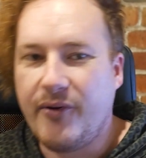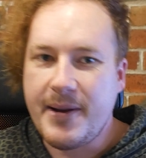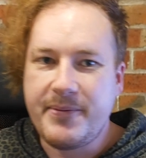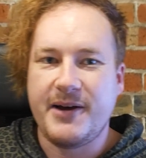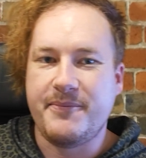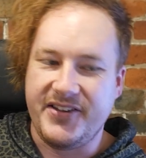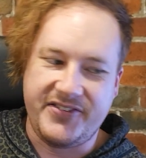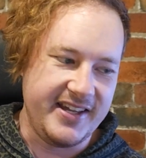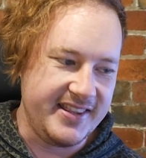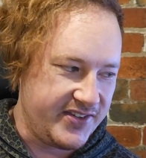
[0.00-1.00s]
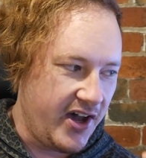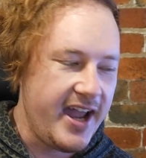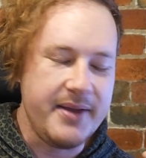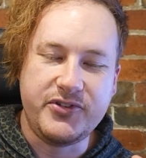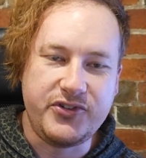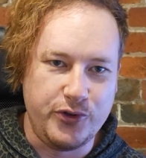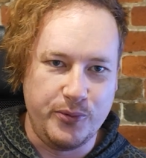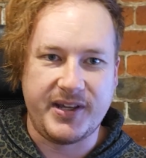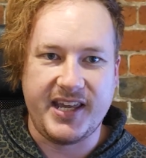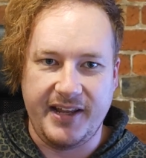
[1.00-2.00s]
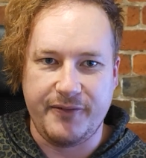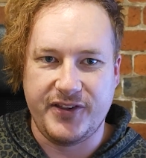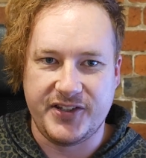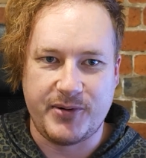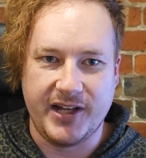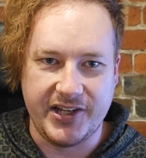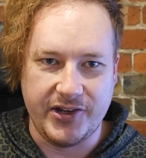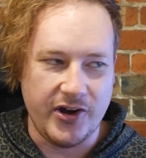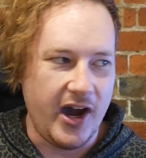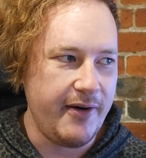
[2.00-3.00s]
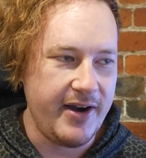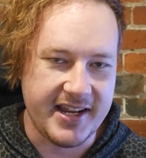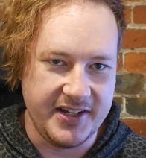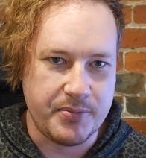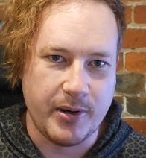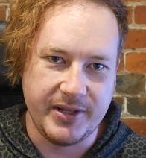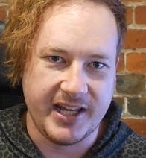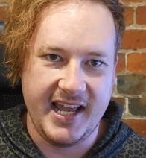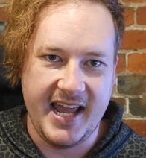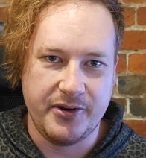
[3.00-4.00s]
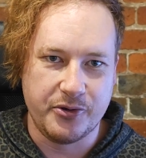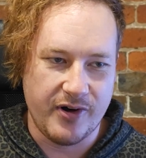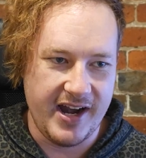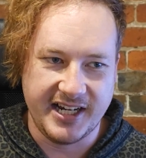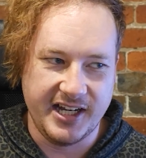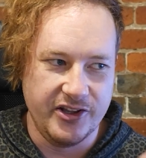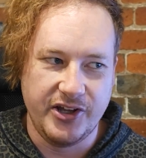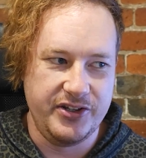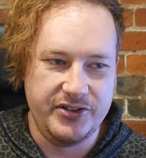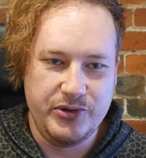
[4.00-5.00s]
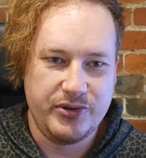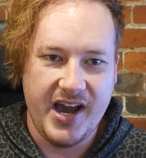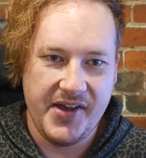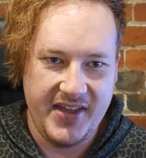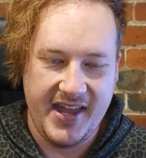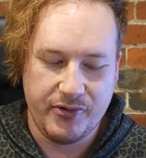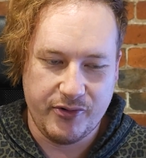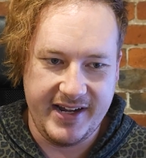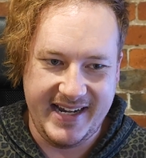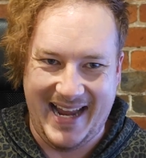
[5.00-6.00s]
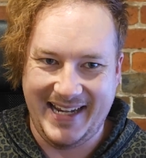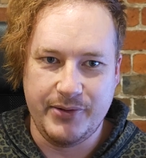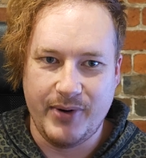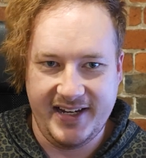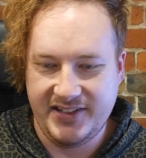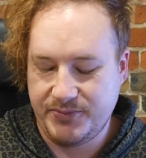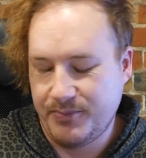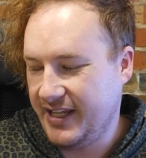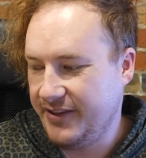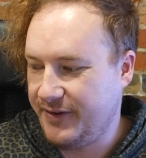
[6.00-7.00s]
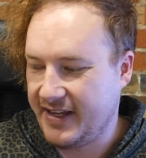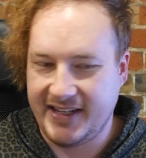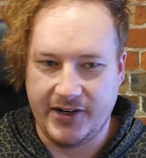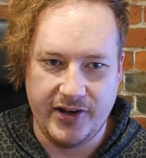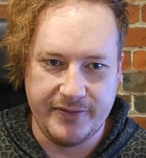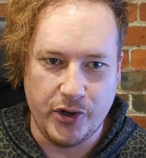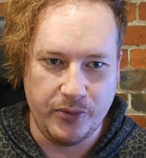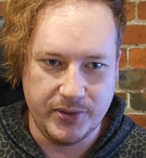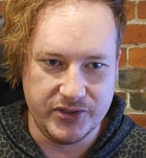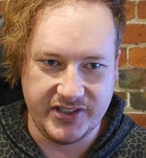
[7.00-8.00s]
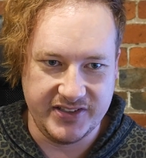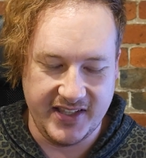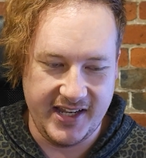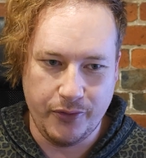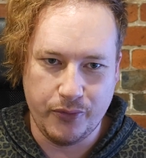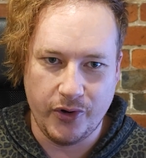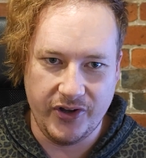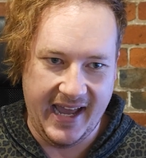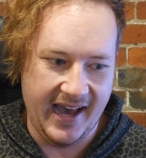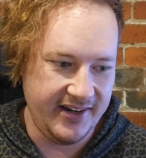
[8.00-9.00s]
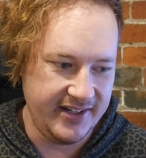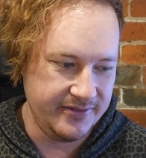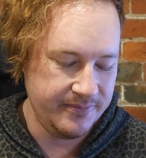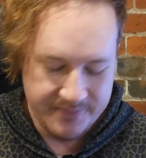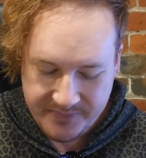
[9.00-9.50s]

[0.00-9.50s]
wrap it up by saying this. I am super keen for this Prelude. I reckon it's probably going to handle great. A lot of new cars handle great anyway, just by the fact they don't have old bushings and they're not worn out. And